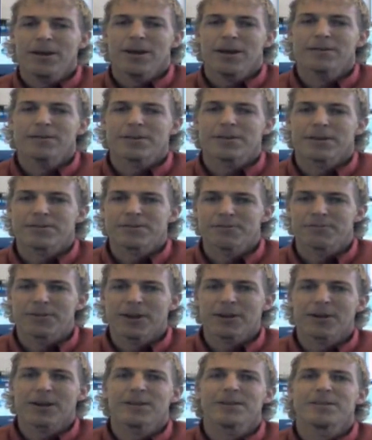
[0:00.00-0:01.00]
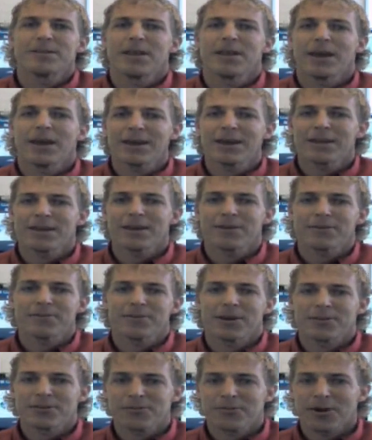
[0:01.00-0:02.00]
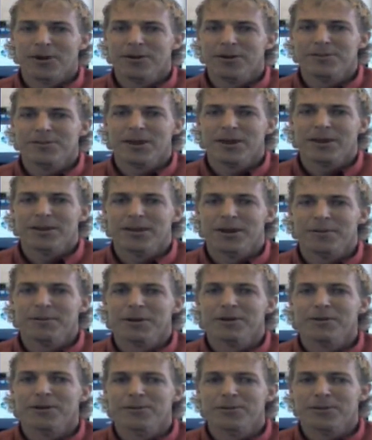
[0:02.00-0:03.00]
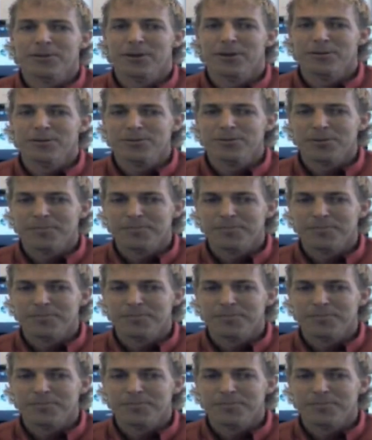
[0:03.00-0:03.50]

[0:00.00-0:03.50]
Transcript: it's very negative as far as economic growth goes.